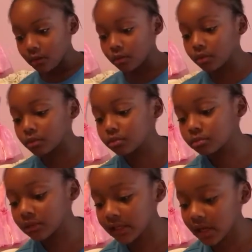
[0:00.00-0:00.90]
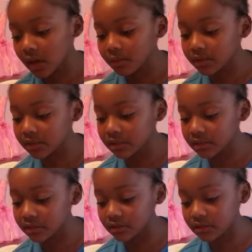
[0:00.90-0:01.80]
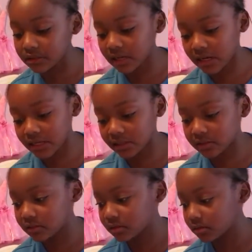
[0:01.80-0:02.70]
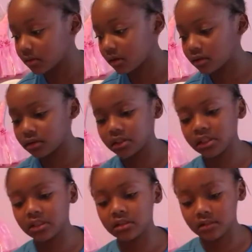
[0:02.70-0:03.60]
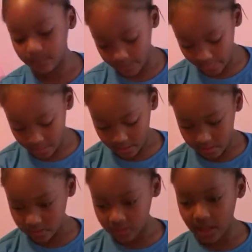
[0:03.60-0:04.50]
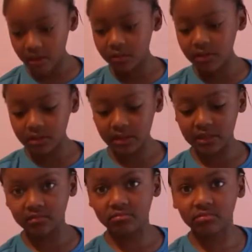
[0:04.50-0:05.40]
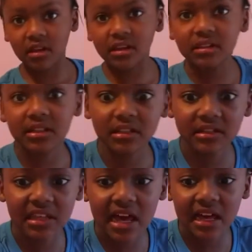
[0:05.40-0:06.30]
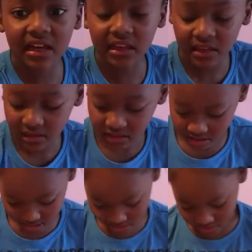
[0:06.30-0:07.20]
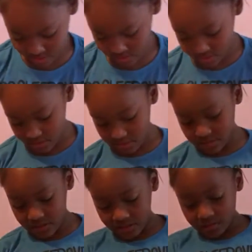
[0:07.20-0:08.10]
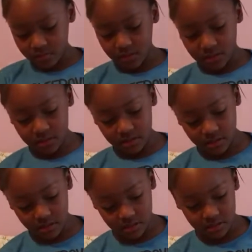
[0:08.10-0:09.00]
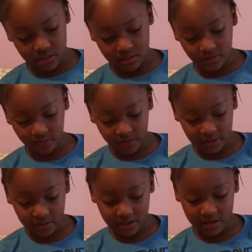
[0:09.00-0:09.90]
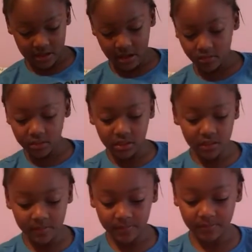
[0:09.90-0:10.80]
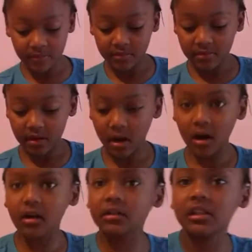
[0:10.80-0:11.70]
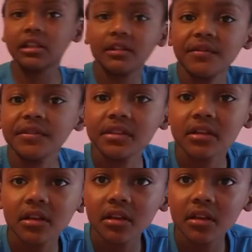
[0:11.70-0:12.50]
Well, they come with these little designs on these. So that one is like a zigzag. And this one is, if I can get it out, are leaves.